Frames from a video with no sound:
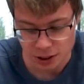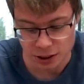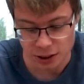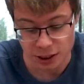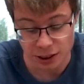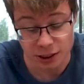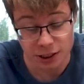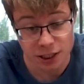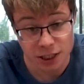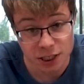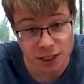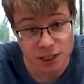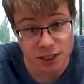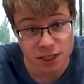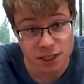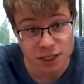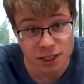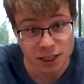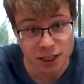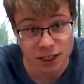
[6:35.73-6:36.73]
like
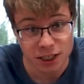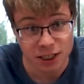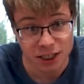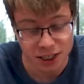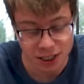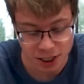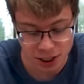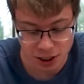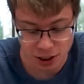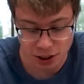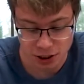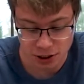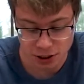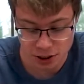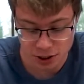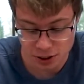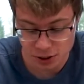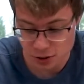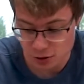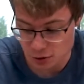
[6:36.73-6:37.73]
this, and
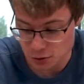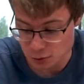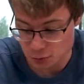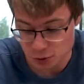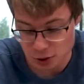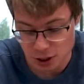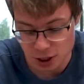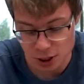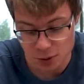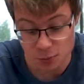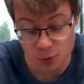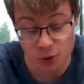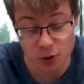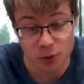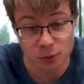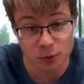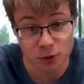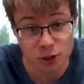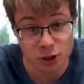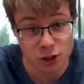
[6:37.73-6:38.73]
the relay board
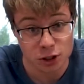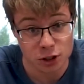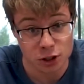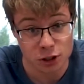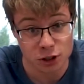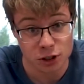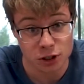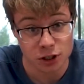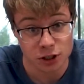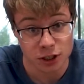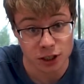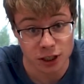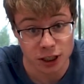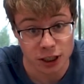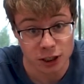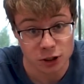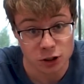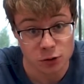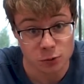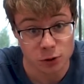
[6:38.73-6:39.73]
will just turn
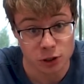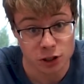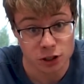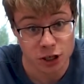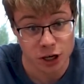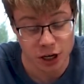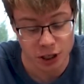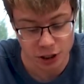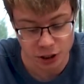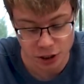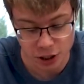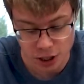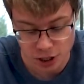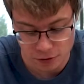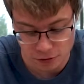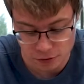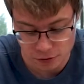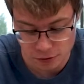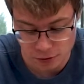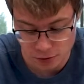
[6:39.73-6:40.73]
each switch on and
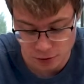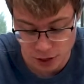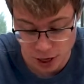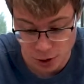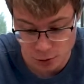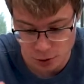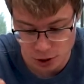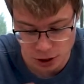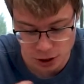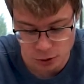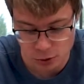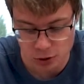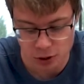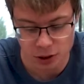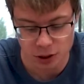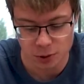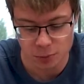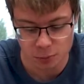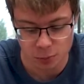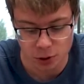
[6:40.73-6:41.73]
off. That way you
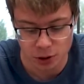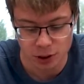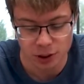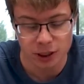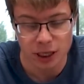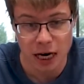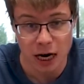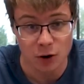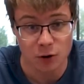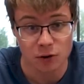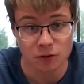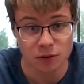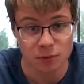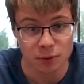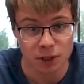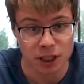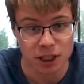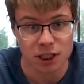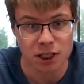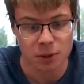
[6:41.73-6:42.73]
can put however
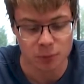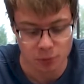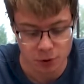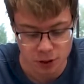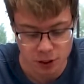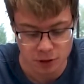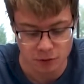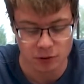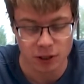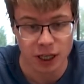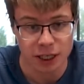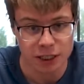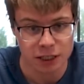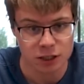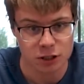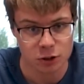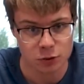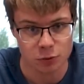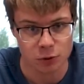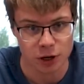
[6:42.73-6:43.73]
many numbers of
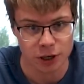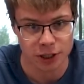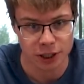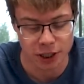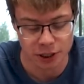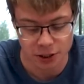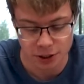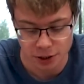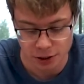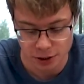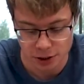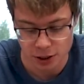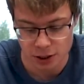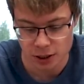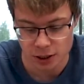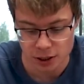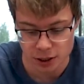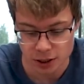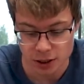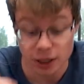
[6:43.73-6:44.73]
lights you want on there,
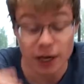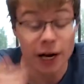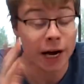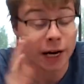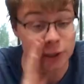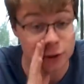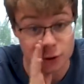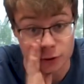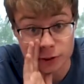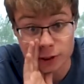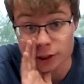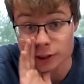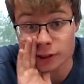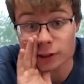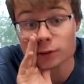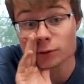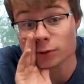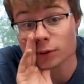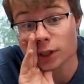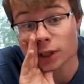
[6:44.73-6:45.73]
actually,
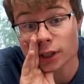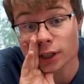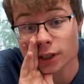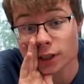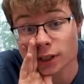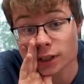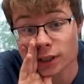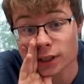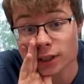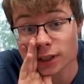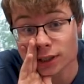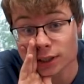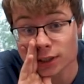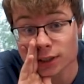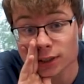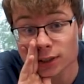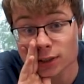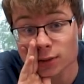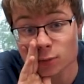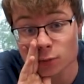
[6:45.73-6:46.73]
to
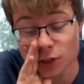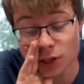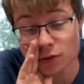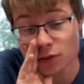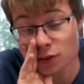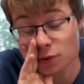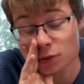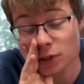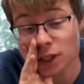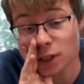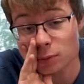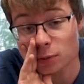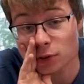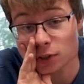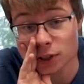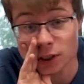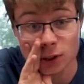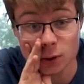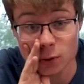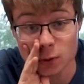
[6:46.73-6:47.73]
whatever the relay
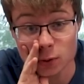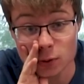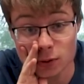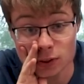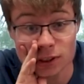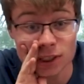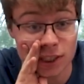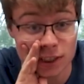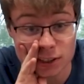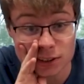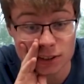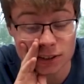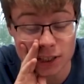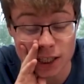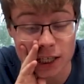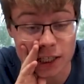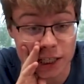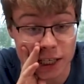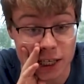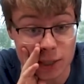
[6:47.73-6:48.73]
board can hold. That's
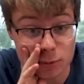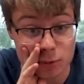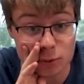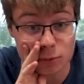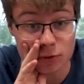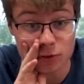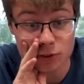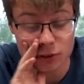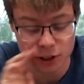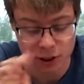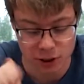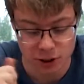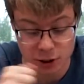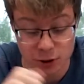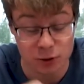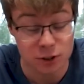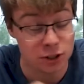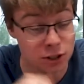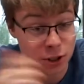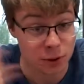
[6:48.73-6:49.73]
10 amps before you
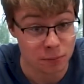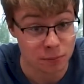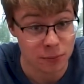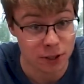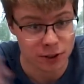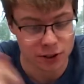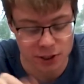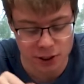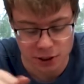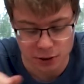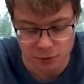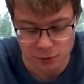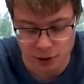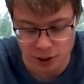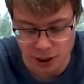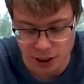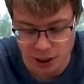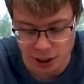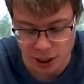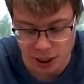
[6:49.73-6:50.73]
start melting the
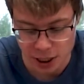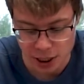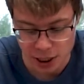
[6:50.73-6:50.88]
relay.